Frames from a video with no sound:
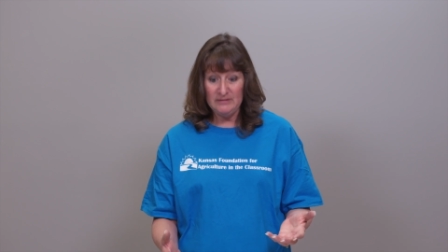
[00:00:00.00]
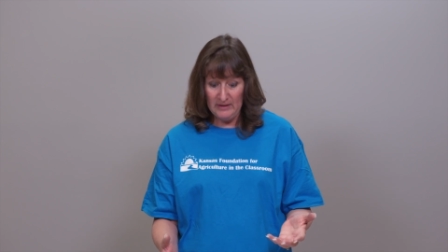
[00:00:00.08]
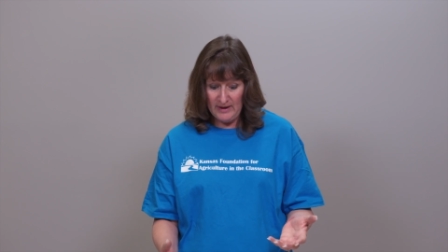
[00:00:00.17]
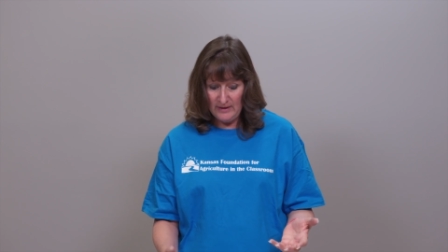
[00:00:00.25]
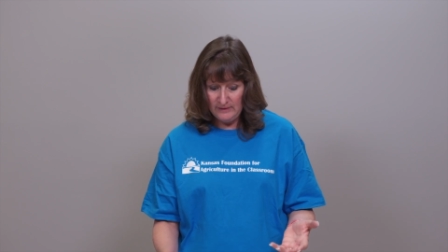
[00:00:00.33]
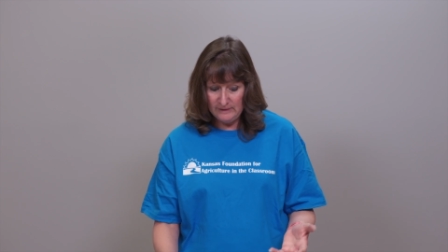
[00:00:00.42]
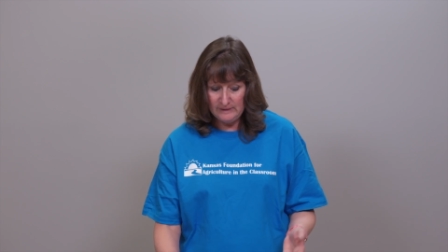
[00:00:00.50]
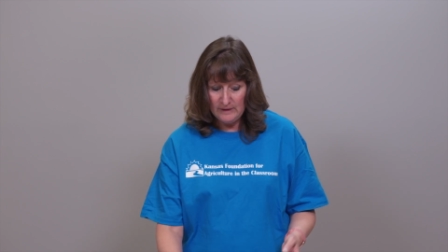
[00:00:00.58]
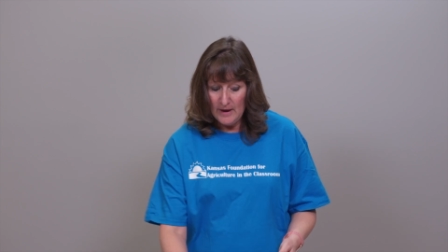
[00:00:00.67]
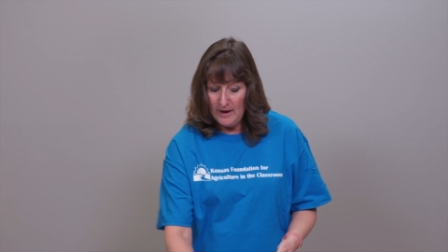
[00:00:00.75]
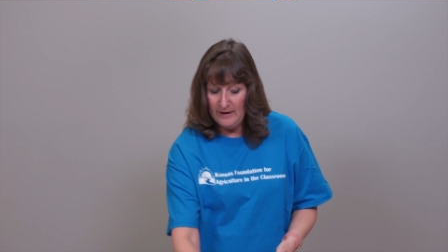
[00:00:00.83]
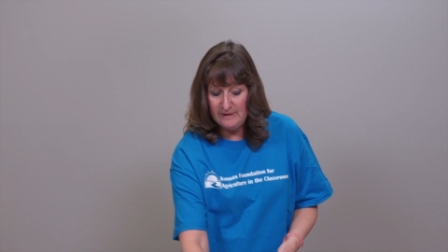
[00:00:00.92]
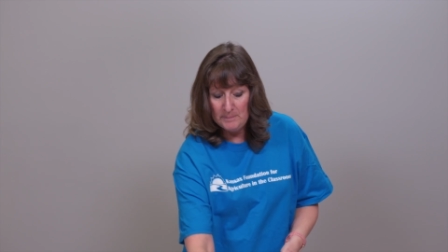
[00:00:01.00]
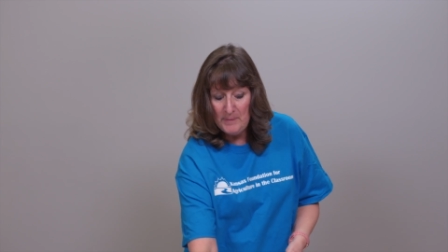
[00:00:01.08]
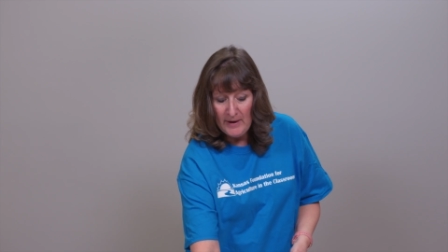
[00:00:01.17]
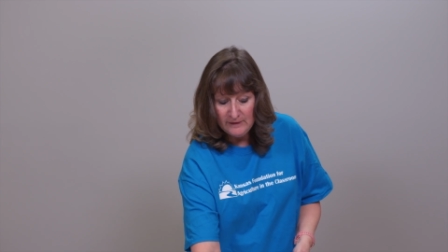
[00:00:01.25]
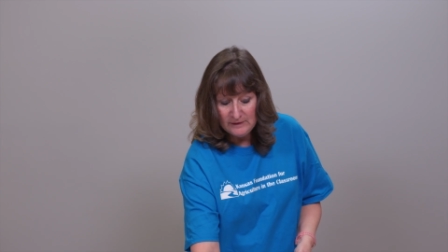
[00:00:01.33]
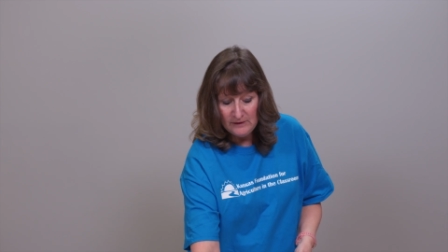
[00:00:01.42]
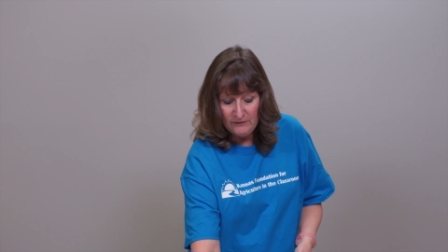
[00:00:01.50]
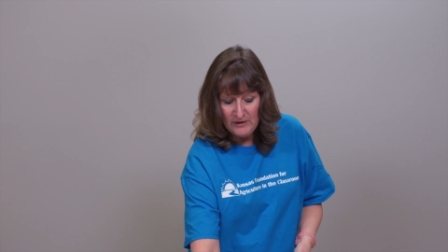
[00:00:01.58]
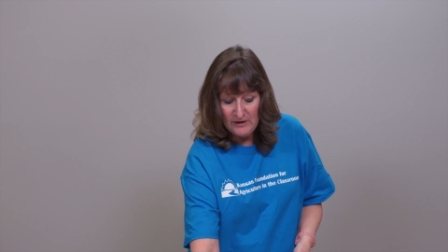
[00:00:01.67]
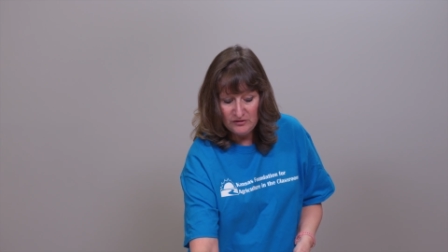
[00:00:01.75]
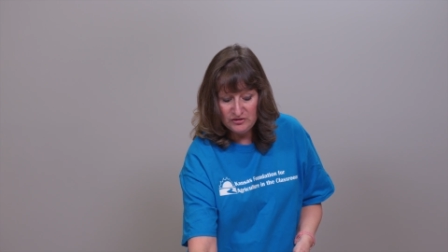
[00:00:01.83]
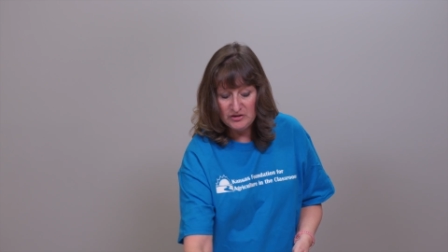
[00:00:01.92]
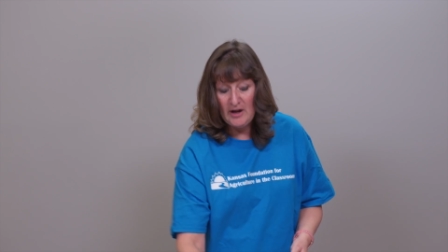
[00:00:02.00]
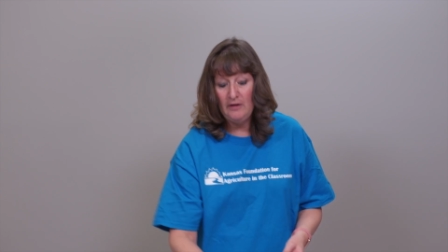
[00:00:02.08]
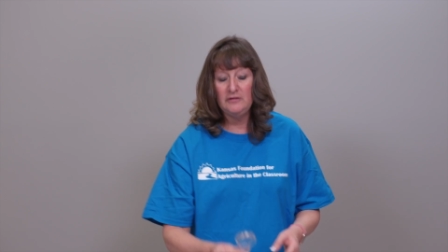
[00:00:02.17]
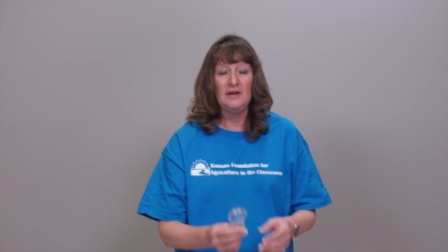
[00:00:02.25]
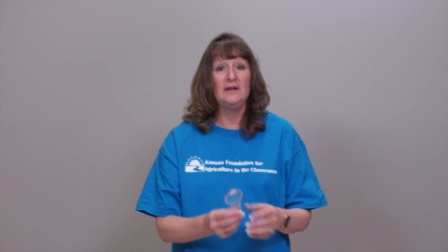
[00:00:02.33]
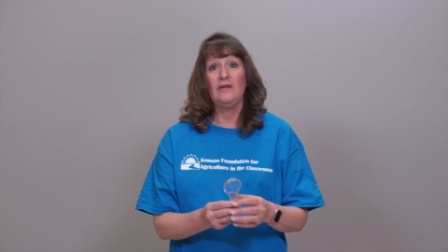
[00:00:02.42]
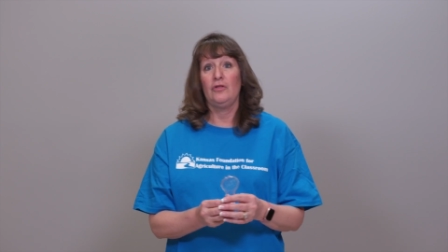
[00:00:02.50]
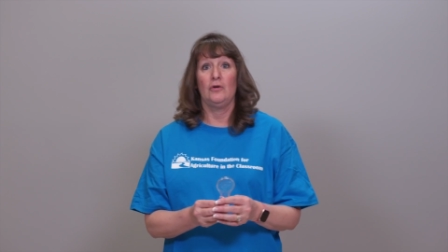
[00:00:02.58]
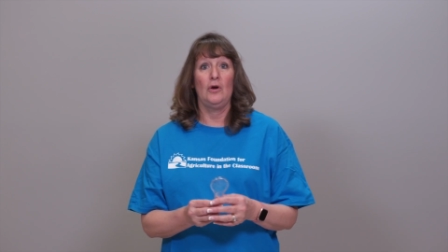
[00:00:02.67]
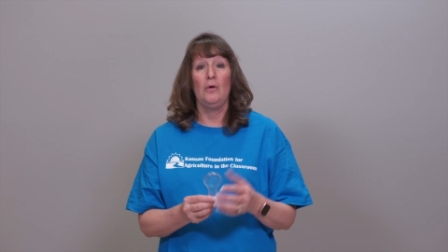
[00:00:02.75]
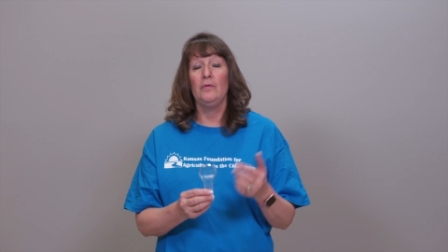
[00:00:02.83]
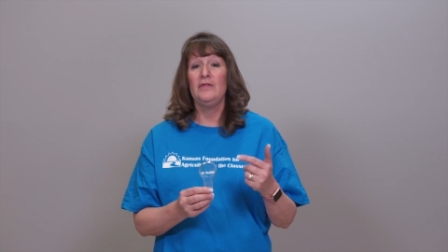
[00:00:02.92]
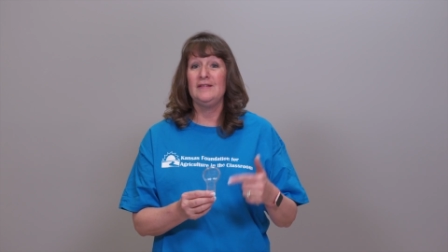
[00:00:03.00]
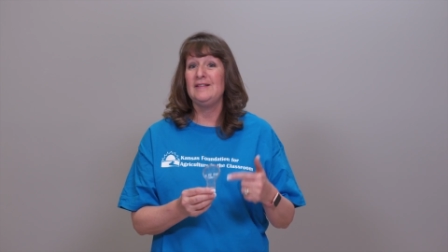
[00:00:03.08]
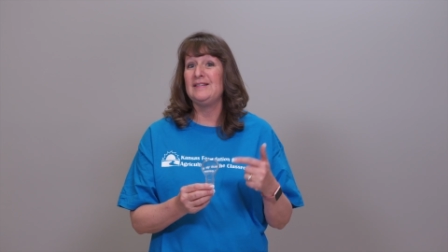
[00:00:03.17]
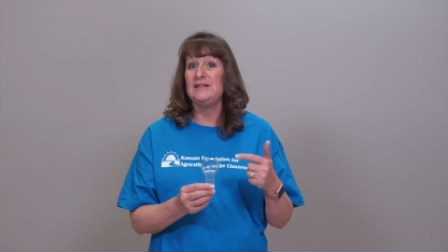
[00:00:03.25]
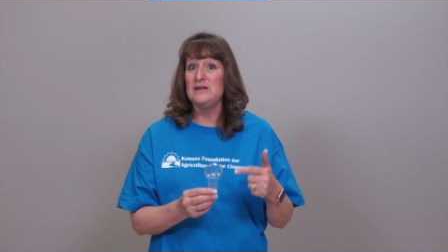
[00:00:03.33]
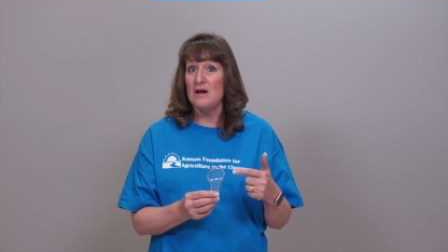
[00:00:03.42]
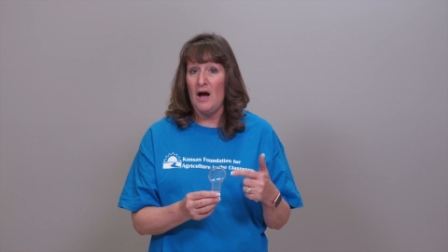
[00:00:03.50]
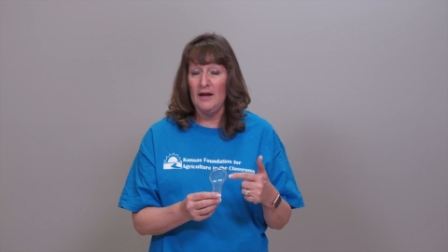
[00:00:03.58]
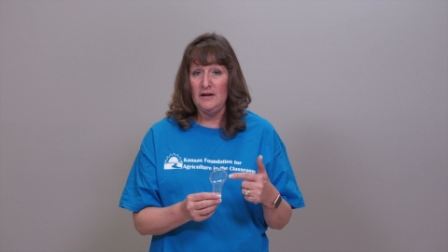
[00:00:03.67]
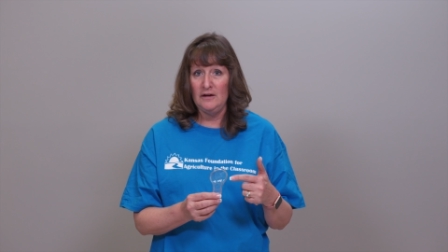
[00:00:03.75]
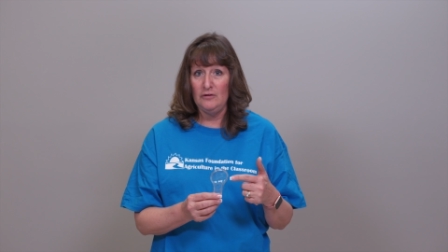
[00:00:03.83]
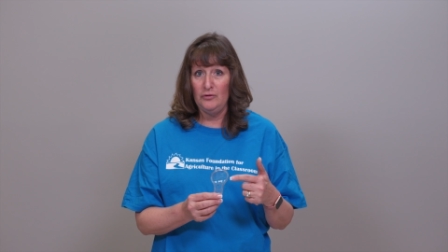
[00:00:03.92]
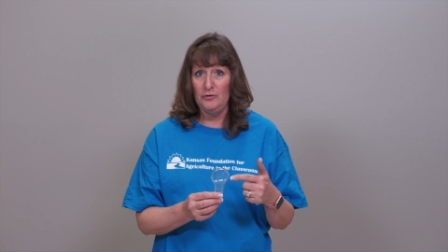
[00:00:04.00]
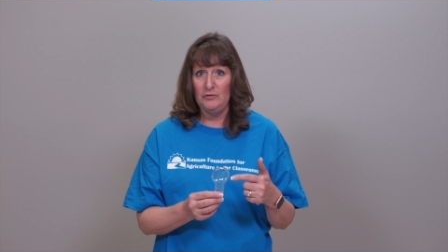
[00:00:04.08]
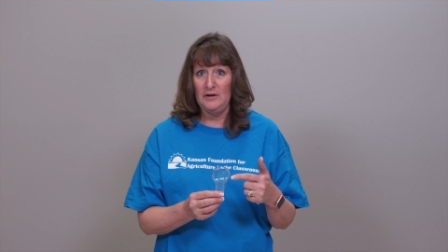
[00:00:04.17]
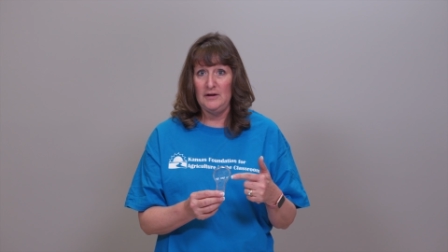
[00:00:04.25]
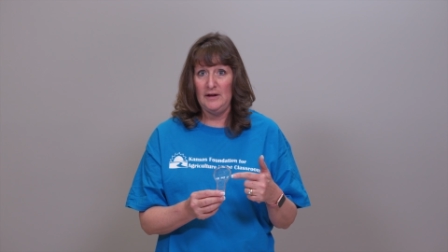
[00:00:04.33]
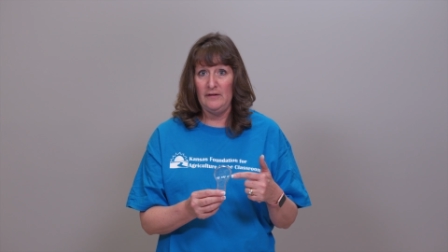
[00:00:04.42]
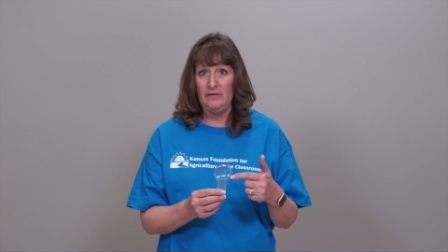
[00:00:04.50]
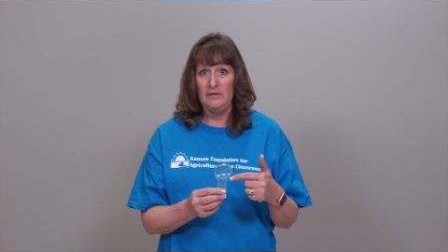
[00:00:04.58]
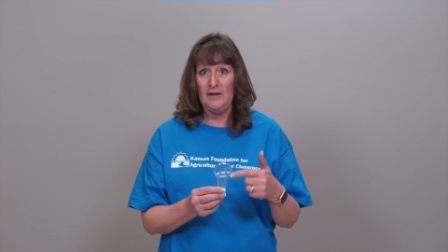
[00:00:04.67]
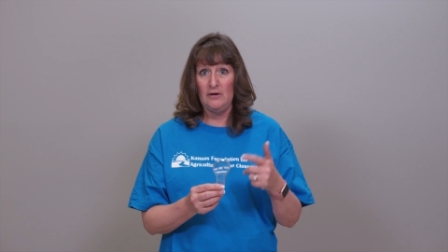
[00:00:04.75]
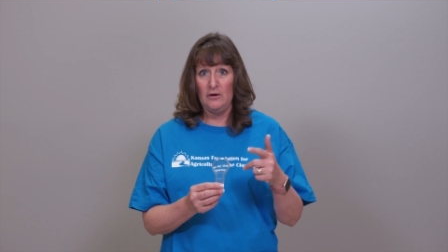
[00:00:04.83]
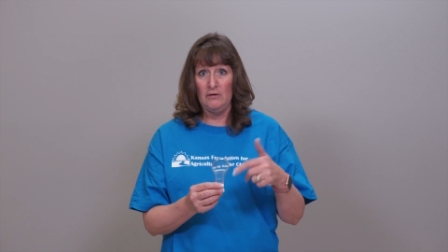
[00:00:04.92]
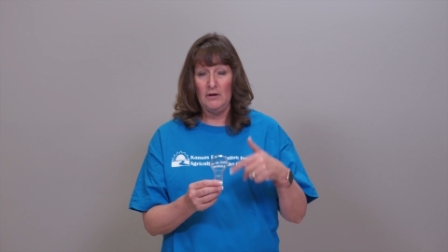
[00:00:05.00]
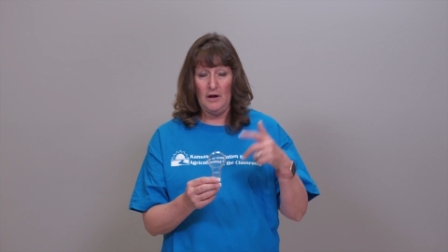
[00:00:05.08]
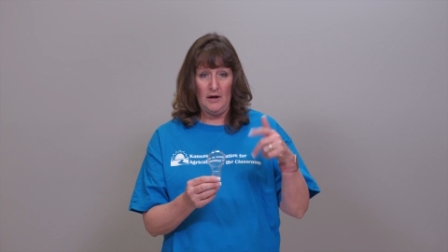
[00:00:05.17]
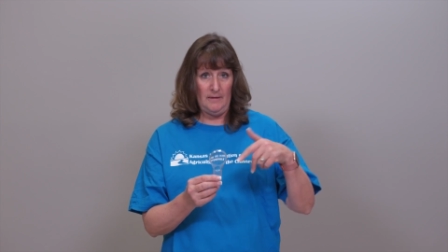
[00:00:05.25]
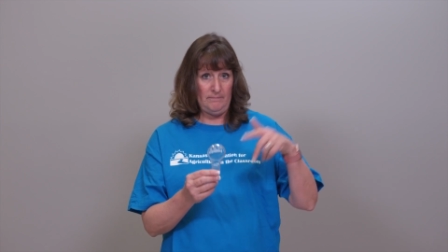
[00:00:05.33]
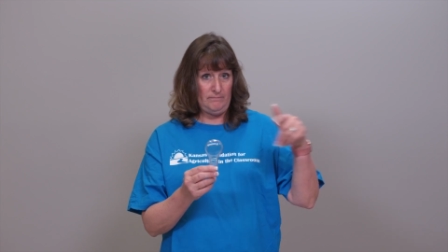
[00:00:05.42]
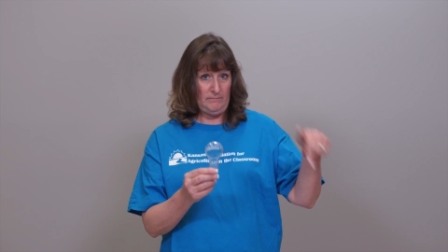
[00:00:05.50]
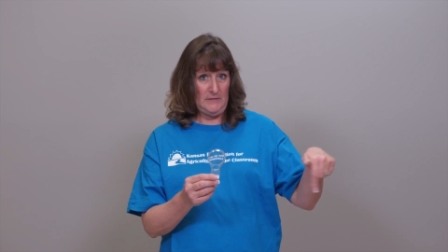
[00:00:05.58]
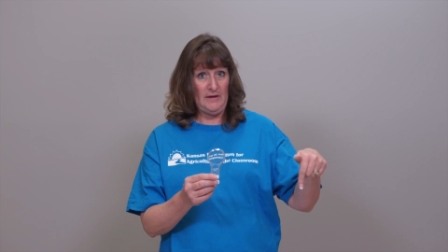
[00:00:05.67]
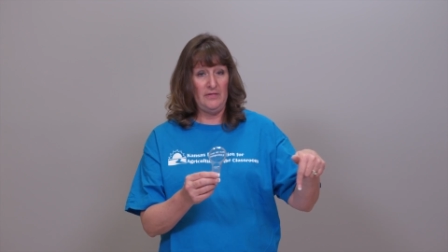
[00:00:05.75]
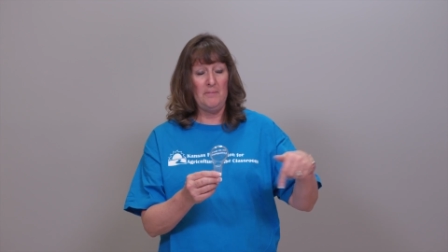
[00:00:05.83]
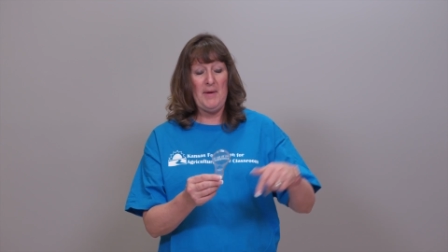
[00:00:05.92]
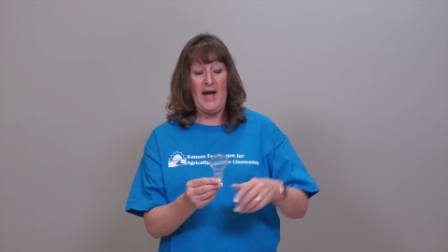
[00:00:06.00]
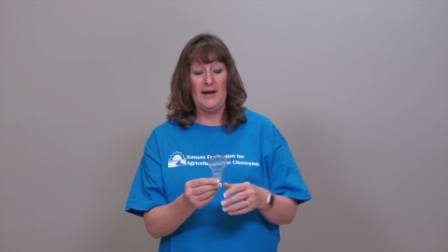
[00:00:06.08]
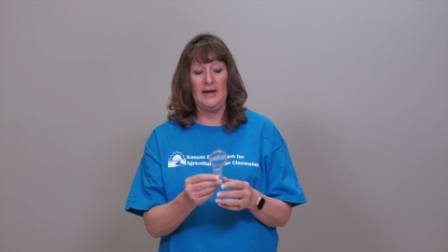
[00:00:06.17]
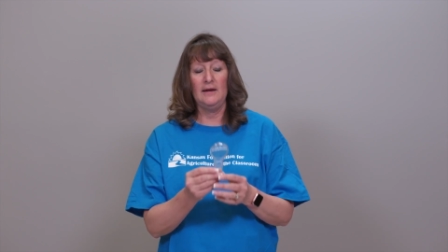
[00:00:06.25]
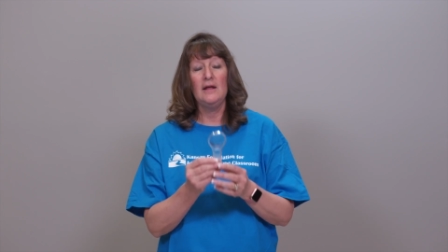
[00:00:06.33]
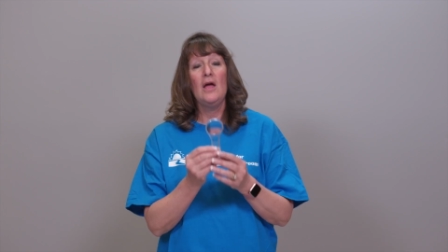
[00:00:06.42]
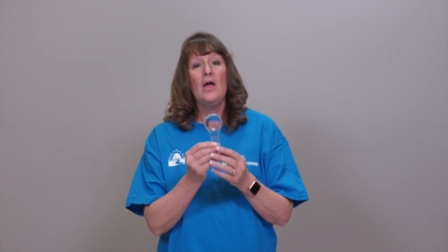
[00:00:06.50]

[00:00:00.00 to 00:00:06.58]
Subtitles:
lens. It's best if each child could get their own. This is not included in their in the packet,